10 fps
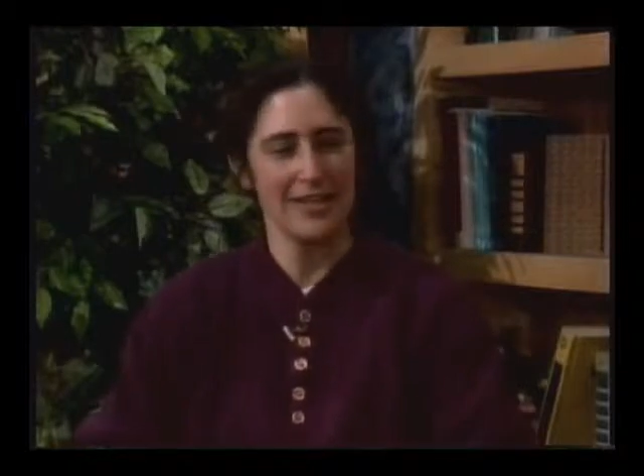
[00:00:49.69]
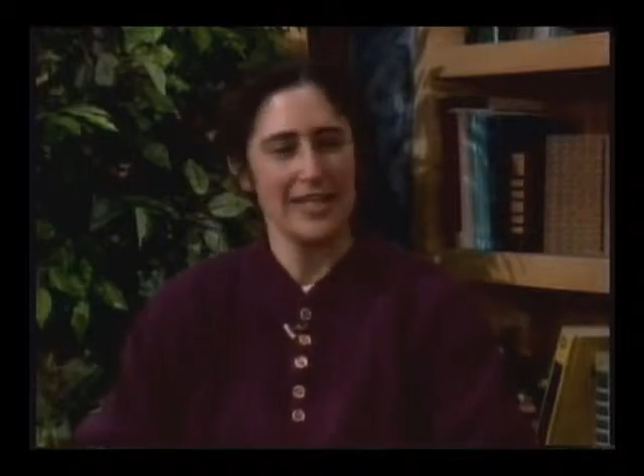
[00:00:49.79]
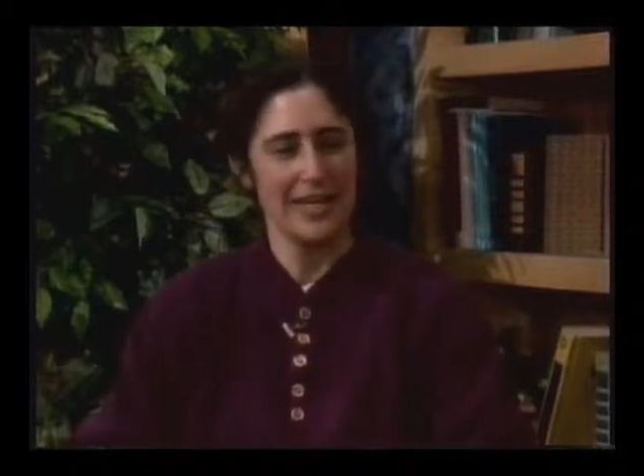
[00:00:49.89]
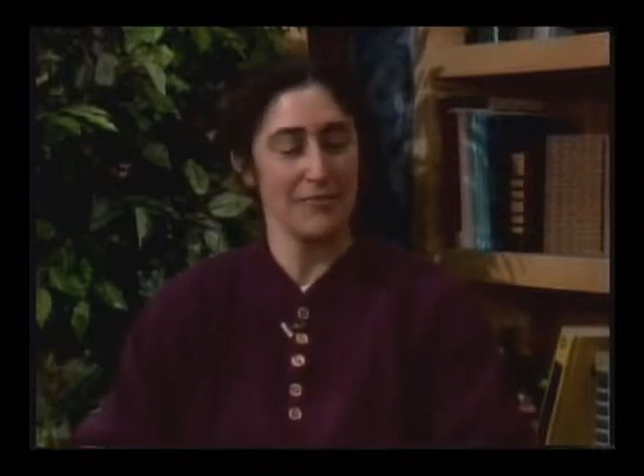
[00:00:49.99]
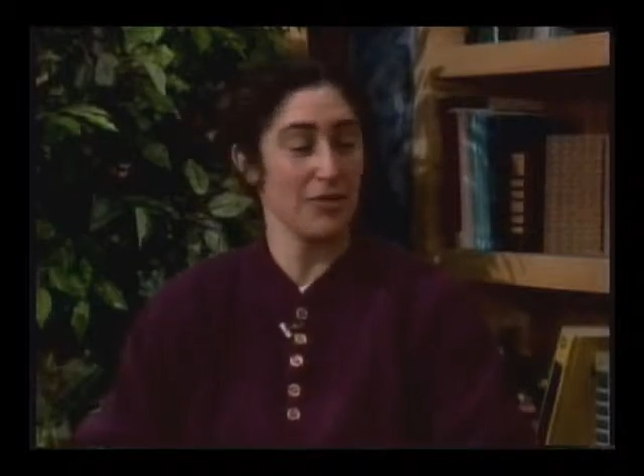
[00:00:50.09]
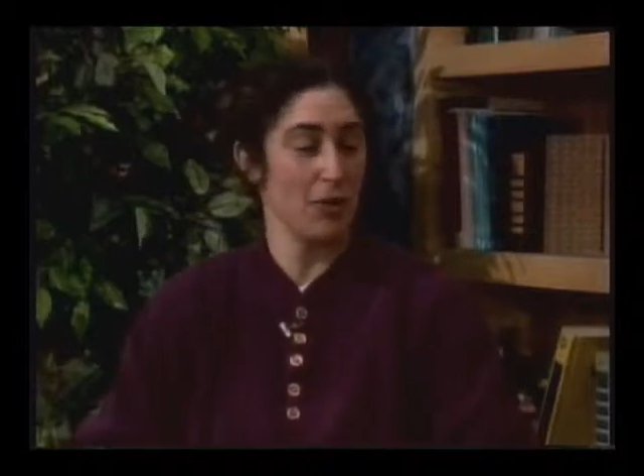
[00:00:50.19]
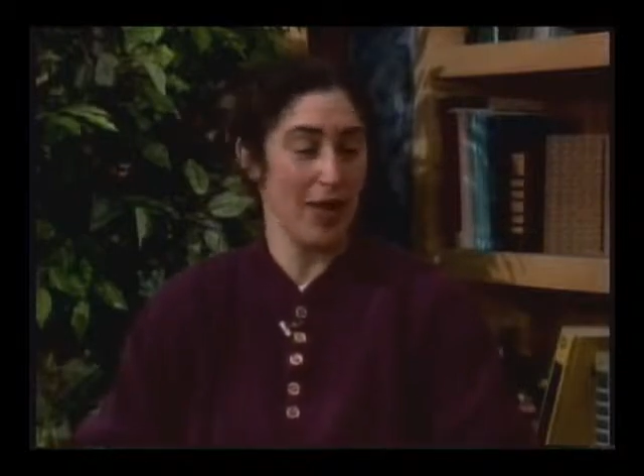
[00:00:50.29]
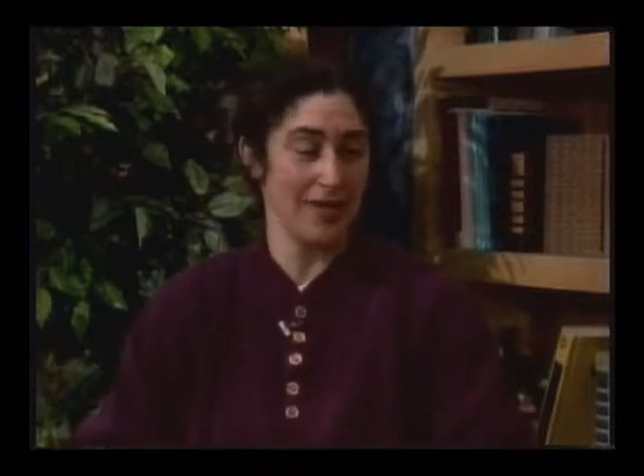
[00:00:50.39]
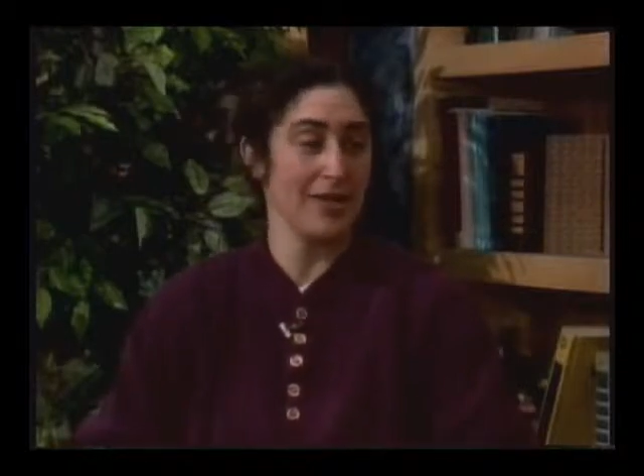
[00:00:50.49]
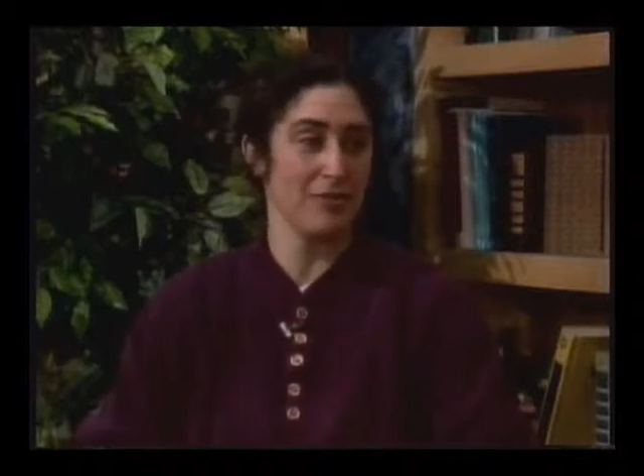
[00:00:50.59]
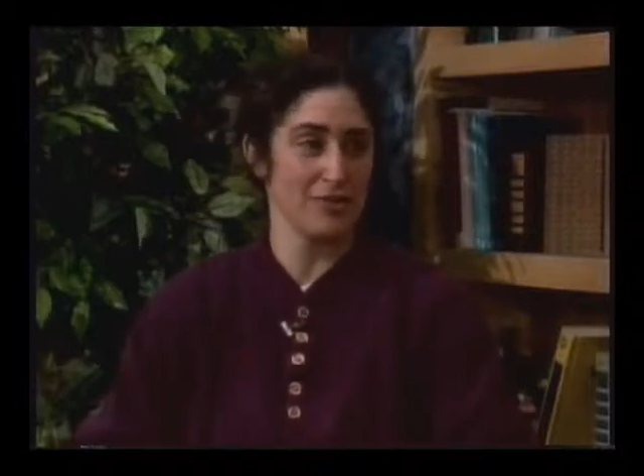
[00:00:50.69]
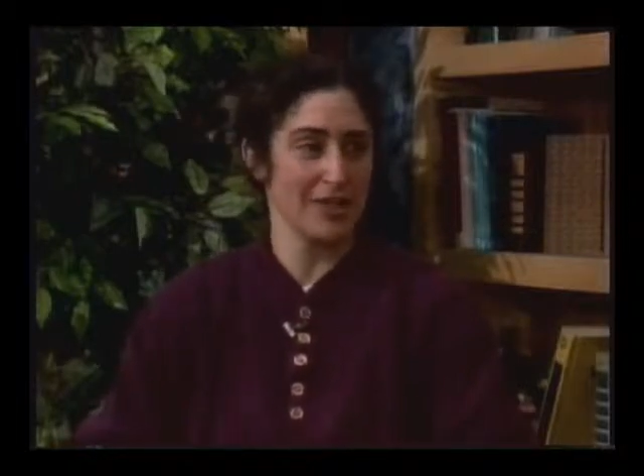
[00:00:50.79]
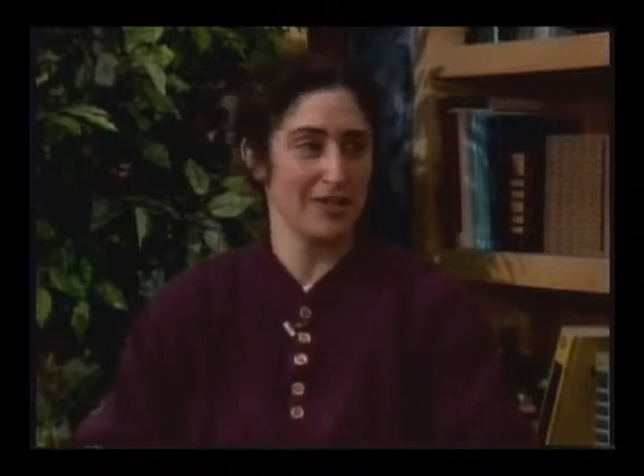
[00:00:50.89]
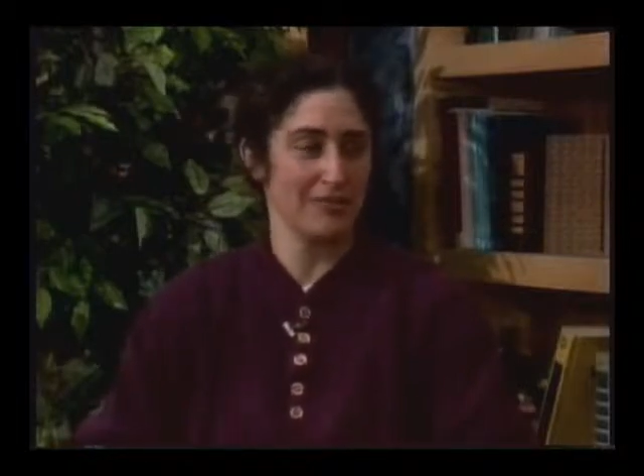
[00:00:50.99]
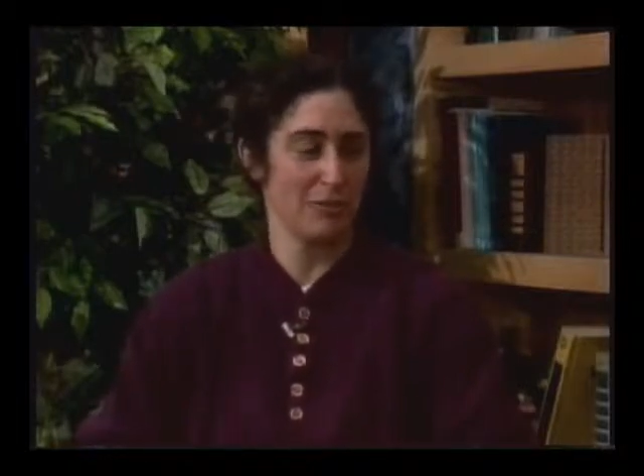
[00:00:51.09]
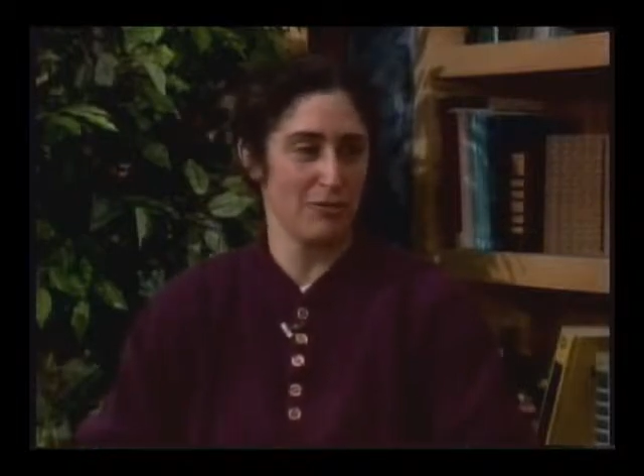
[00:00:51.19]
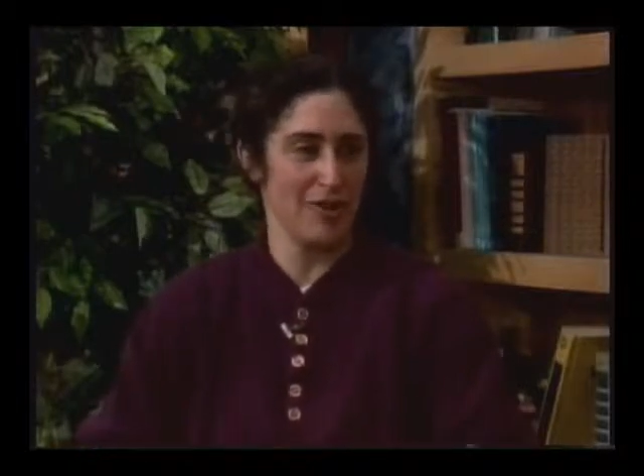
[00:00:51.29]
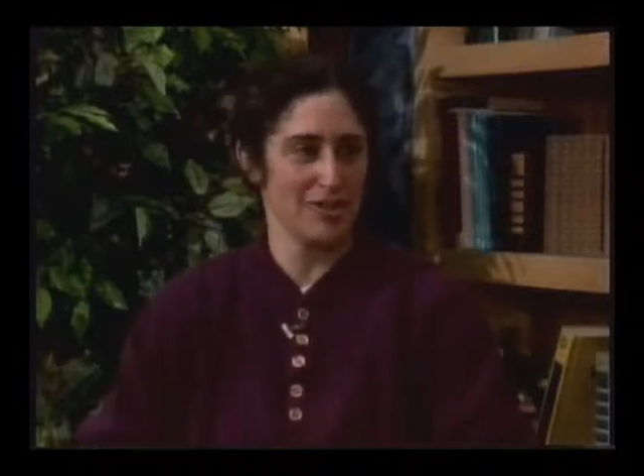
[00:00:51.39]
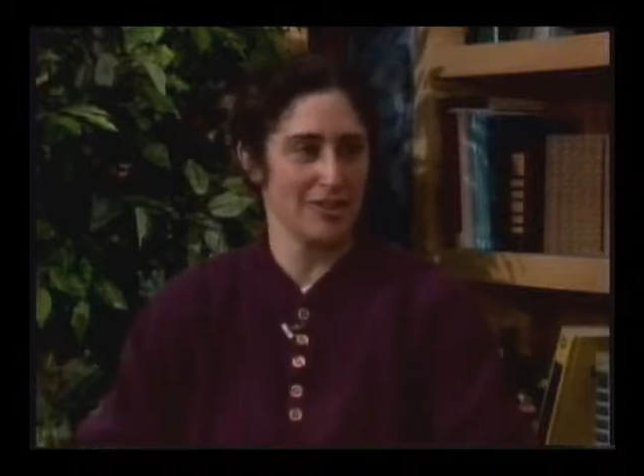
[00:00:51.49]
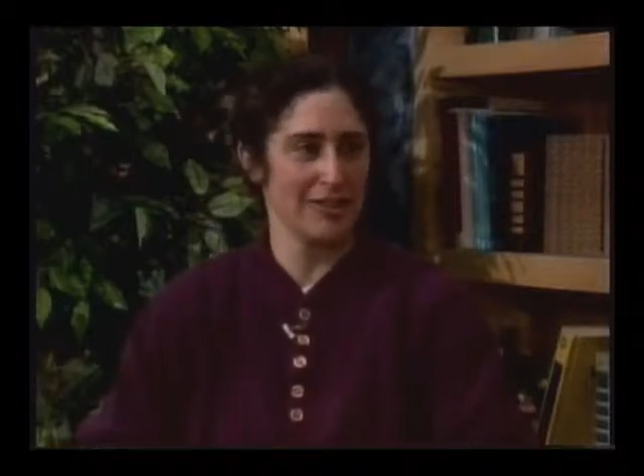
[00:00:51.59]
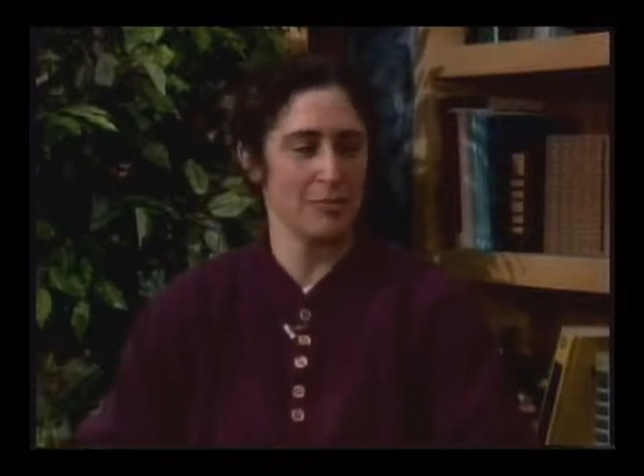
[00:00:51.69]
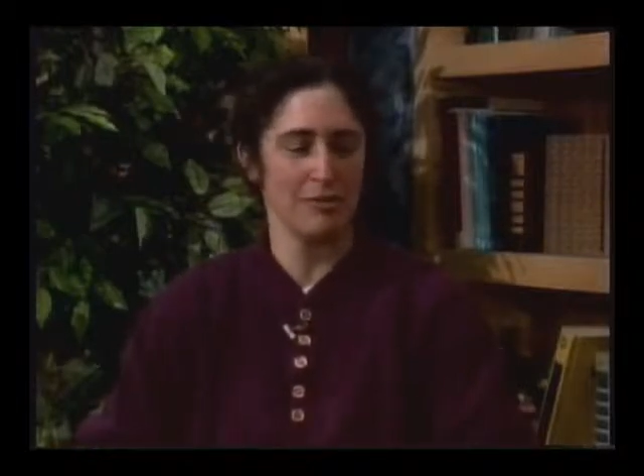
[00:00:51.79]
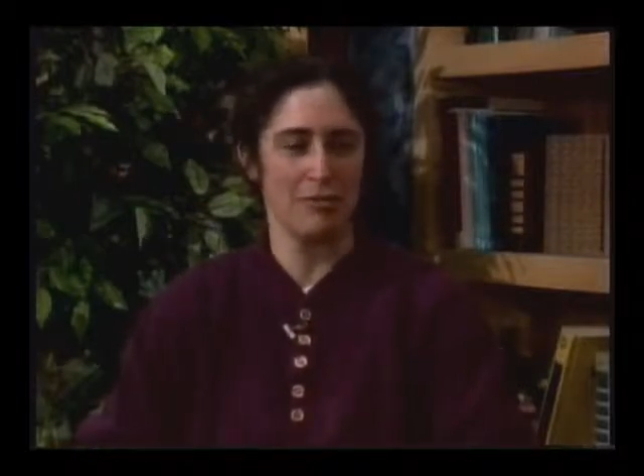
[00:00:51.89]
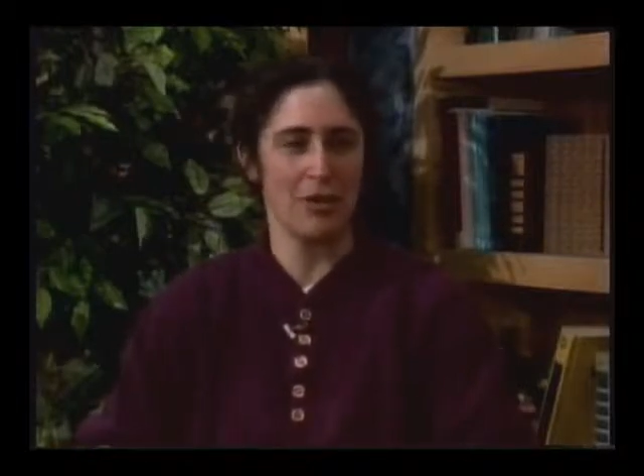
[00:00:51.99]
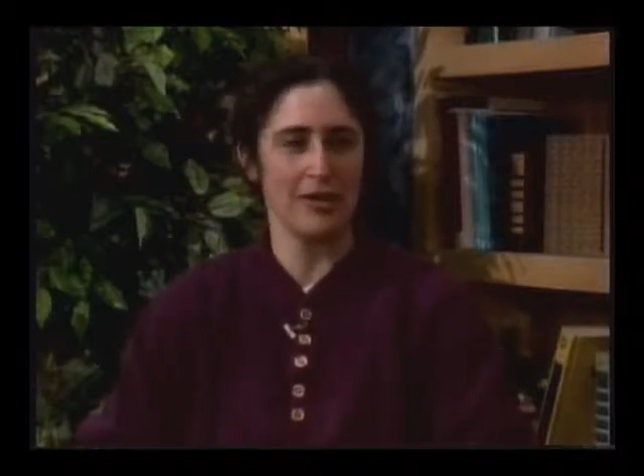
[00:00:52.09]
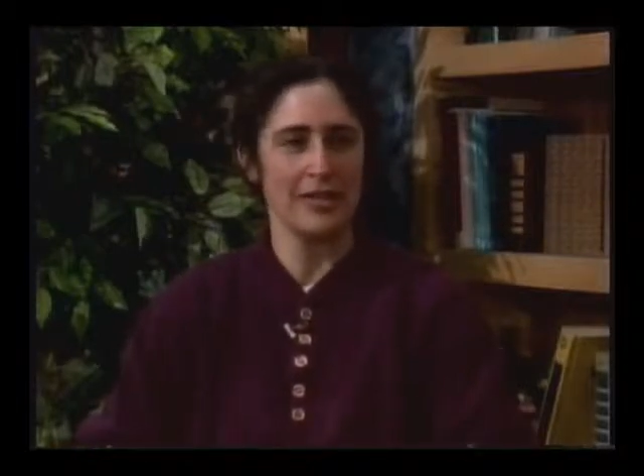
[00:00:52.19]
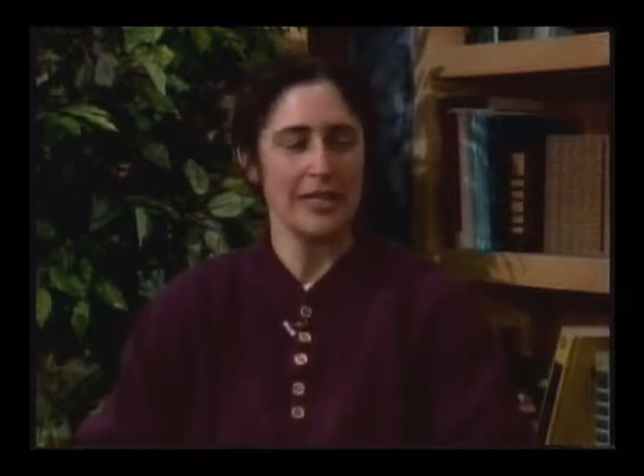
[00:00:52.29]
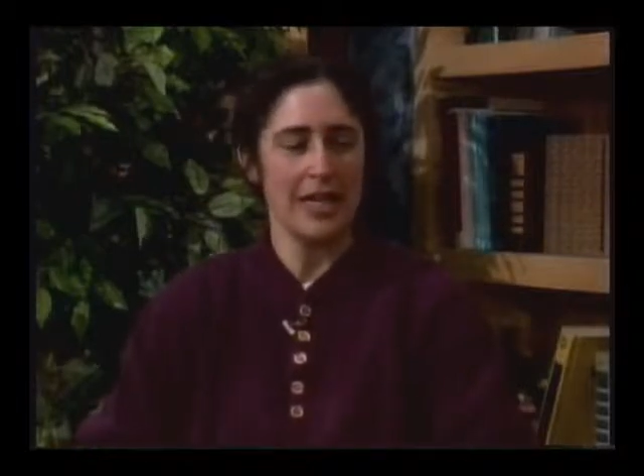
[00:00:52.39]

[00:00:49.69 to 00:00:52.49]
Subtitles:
even though I had never done it professionally before,